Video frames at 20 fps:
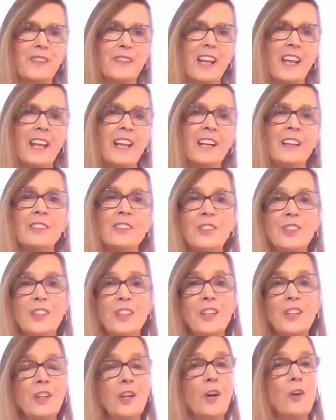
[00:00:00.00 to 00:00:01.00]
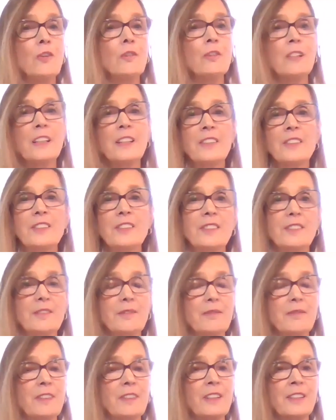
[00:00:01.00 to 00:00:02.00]
you know,
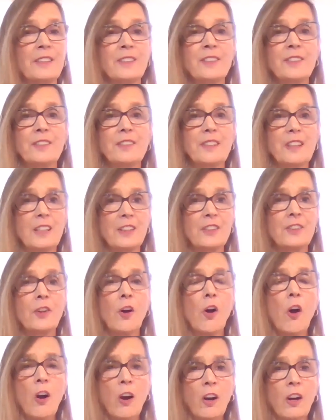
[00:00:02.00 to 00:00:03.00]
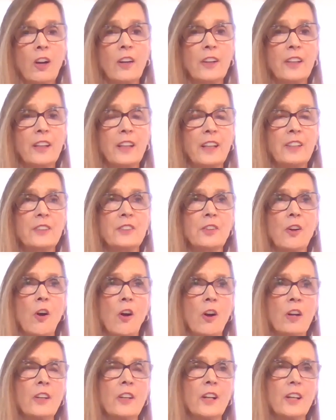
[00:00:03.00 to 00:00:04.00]
it's hard. It's
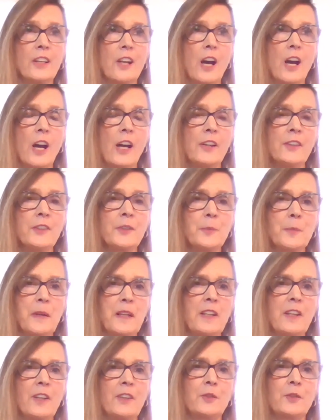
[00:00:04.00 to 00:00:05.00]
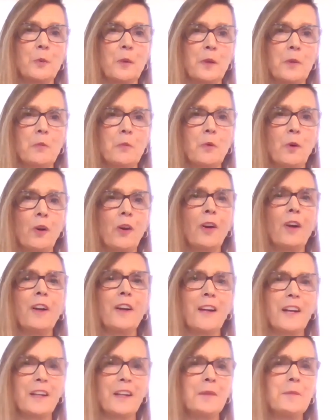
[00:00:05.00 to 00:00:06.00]
hard on us because we were
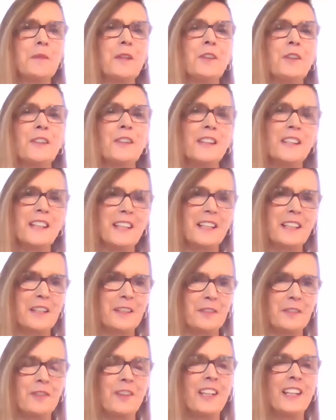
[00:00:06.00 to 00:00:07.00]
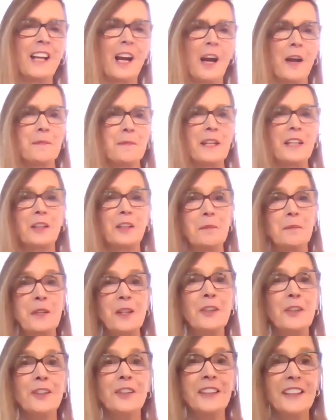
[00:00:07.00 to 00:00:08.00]
a community
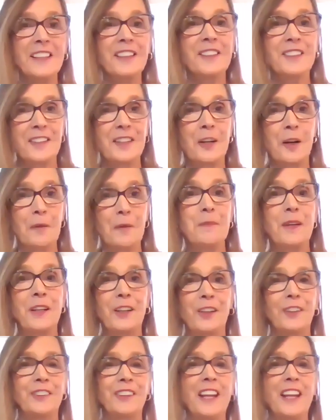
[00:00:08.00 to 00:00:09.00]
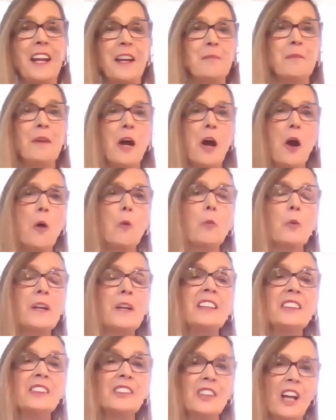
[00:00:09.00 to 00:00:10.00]
community is in our middle name.
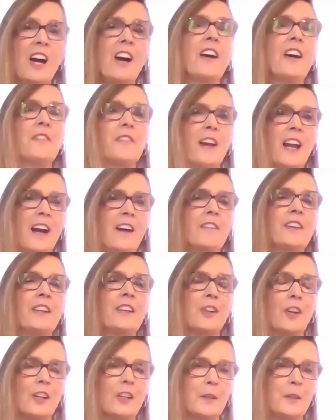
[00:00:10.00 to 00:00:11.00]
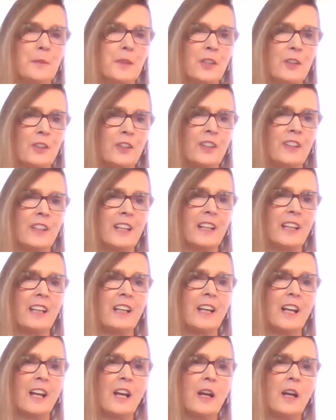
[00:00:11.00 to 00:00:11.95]
We love having our community